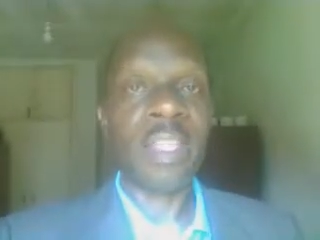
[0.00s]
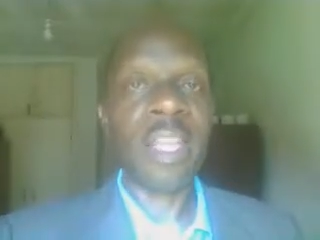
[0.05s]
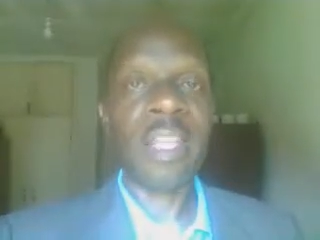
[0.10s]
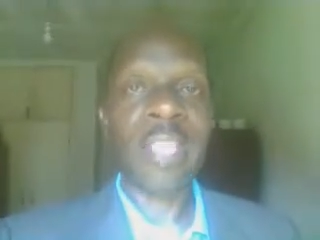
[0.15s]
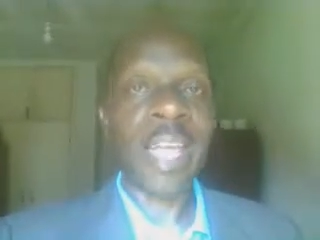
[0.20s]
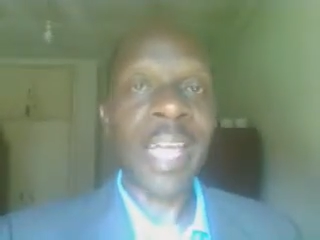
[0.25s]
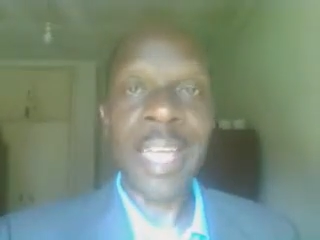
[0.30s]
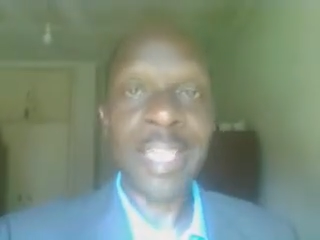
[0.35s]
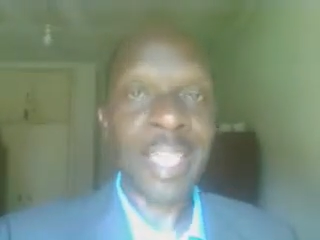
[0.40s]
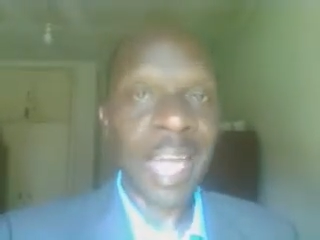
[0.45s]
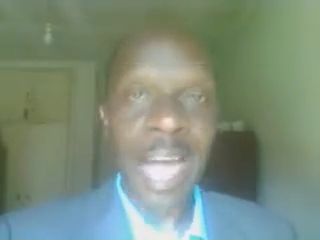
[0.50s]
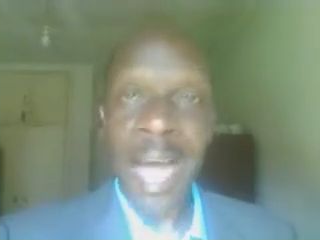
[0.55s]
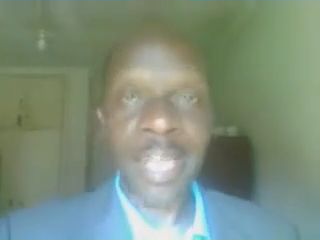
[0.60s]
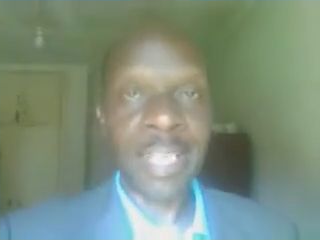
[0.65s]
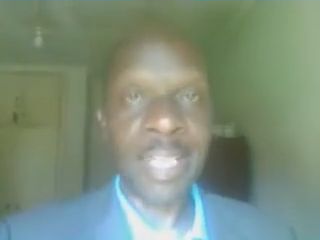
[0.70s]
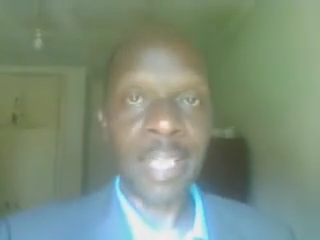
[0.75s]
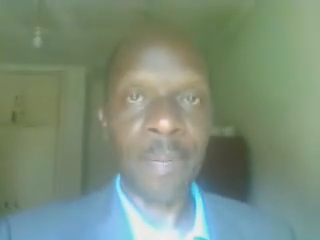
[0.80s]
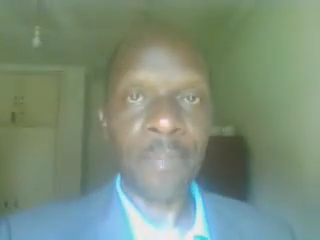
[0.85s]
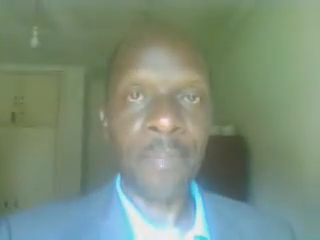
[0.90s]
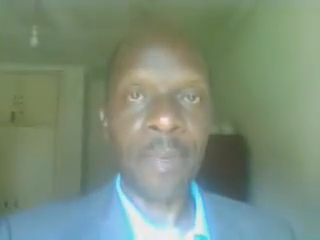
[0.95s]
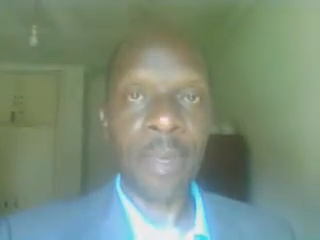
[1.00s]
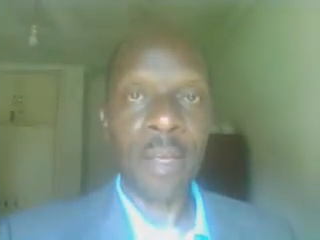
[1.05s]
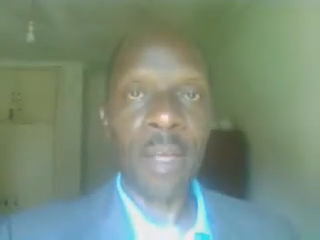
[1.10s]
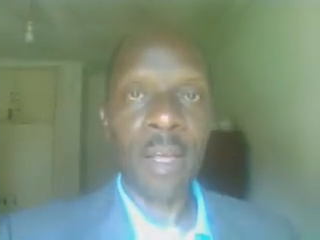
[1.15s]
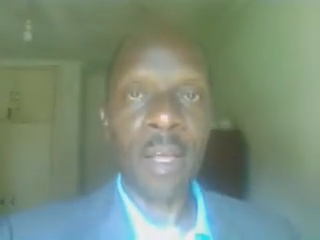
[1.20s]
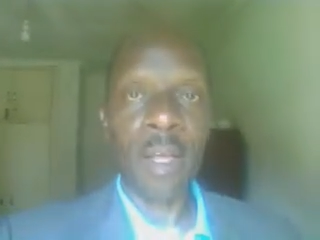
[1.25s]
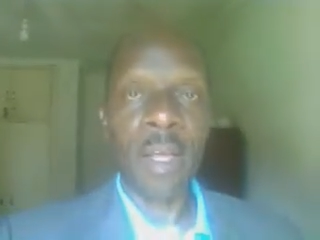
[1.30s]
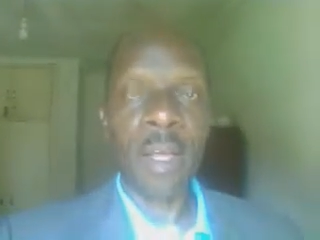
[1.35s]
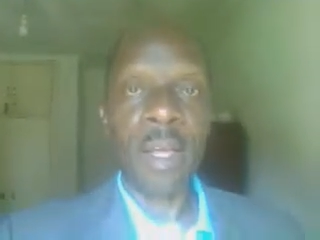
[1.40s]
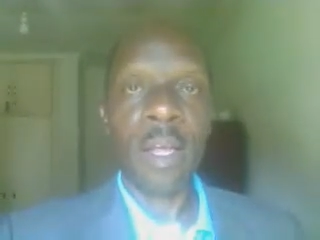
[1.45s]
things are getting hard.
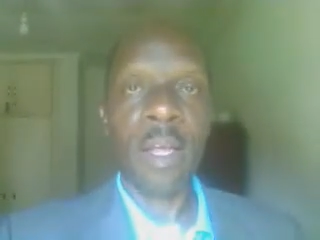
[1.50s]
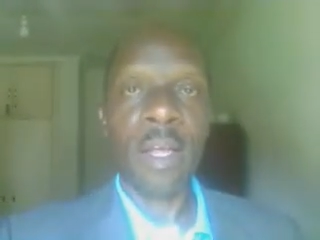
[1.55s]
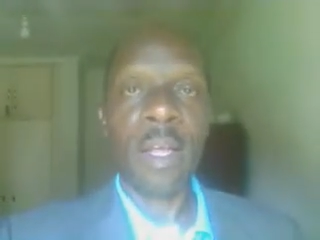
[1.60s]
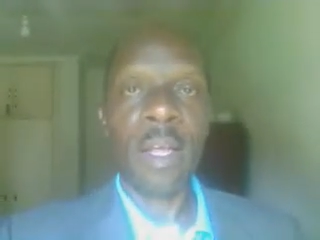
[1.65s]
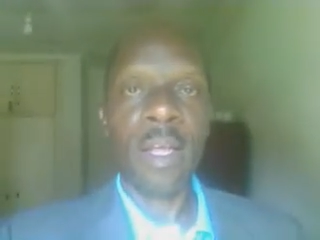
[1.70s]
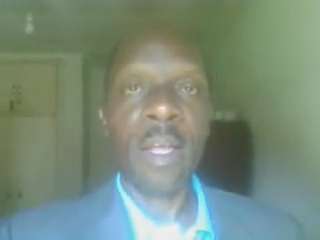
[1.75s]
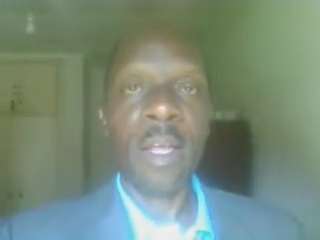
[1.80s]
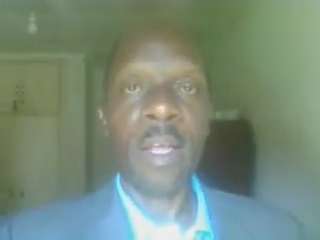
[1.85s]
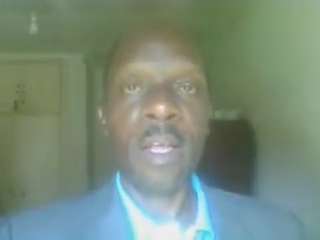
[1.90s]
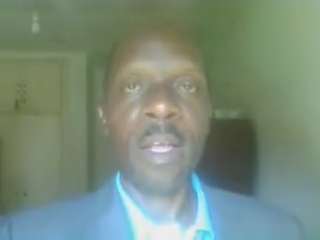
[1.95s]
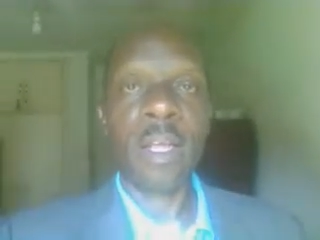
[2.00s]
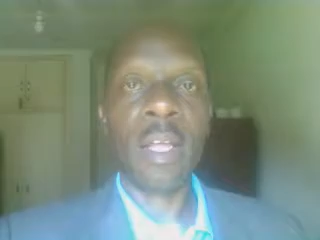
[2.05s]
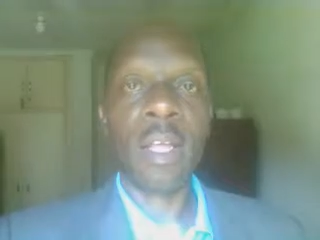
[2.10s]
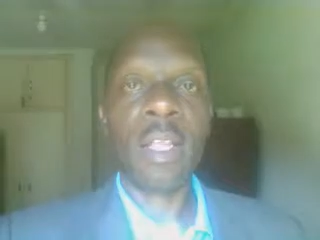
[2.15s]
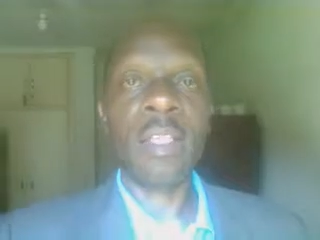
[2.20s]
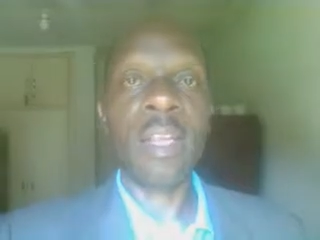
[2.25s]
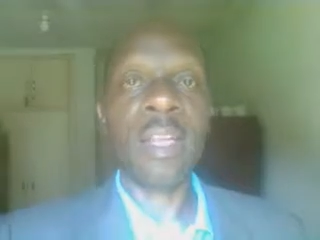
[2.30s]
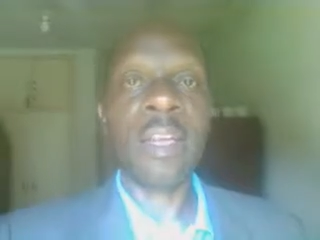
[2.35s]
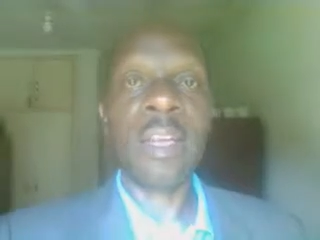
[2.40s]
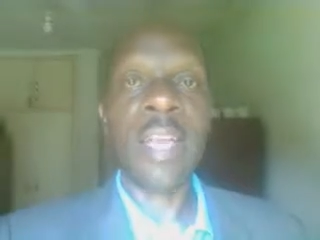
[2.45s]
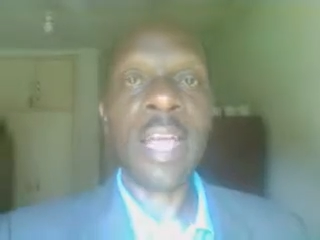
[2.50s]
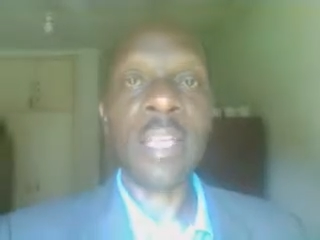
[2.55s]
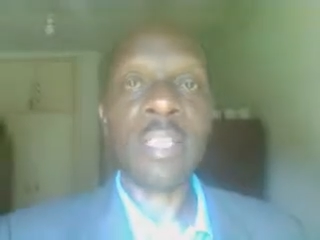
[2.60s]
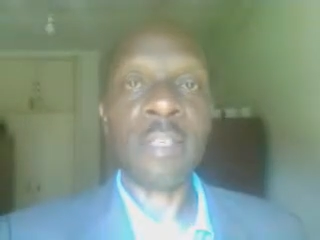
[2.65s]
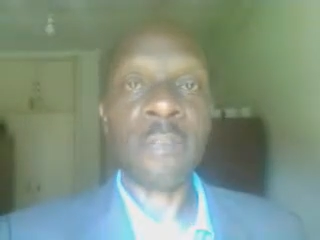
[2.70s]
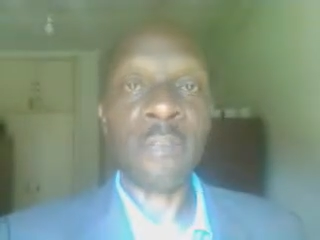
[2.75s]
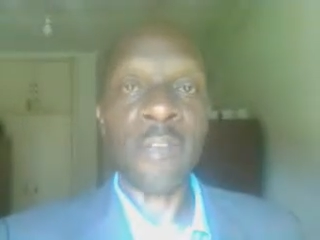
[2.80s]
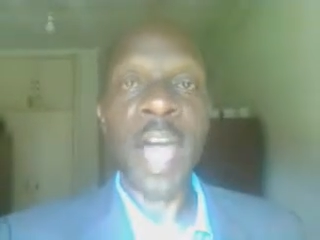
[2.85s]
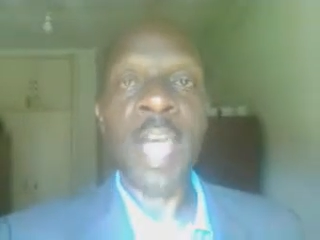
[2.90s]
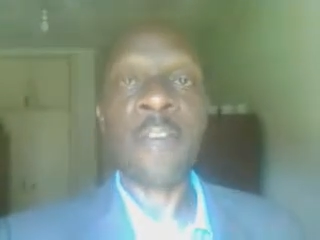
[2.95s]
In the
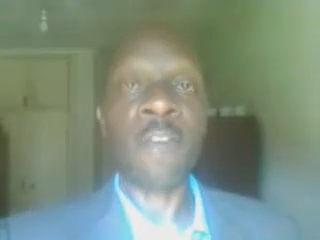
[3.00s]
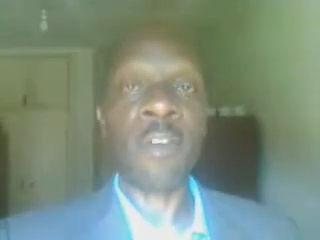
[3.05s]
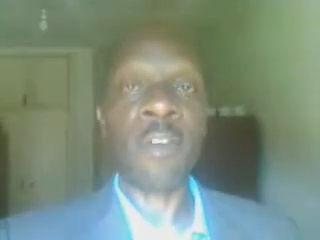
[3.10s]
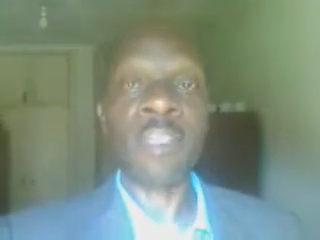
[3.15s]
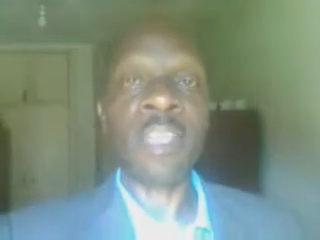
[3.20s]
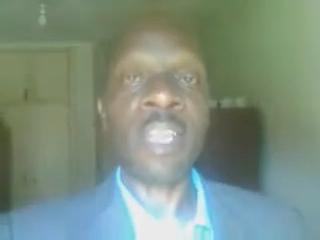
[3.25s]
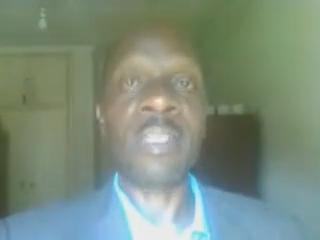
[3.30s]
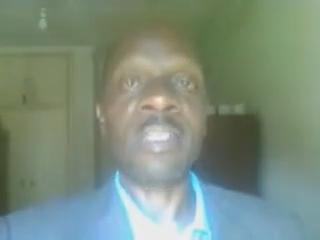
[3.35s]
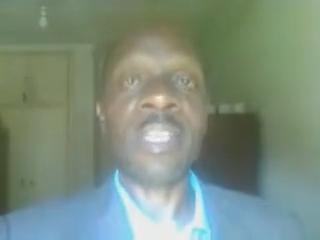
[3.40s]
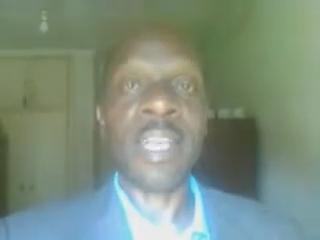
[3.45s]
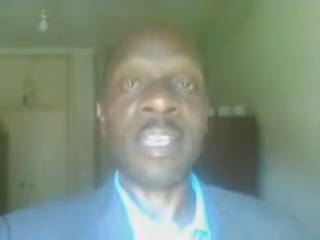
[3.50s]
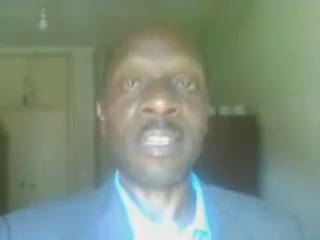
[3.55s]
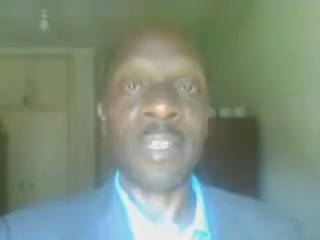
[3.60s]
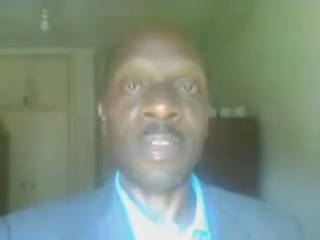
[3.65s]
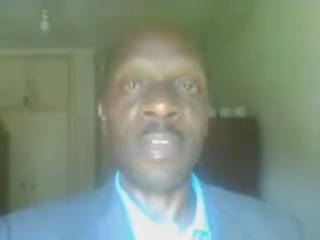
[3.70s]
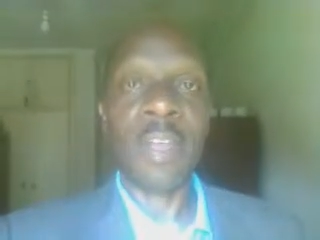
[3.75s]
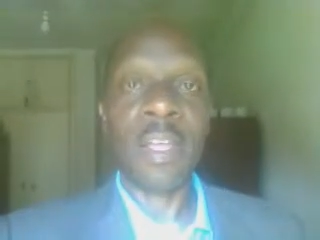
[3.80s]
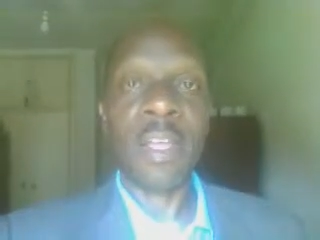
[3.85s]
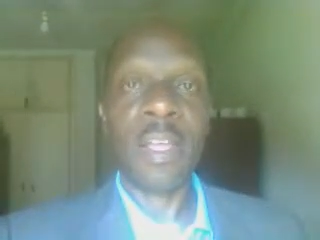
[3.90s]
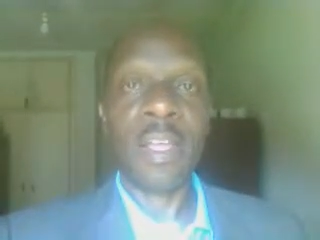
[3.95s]
next five or six years,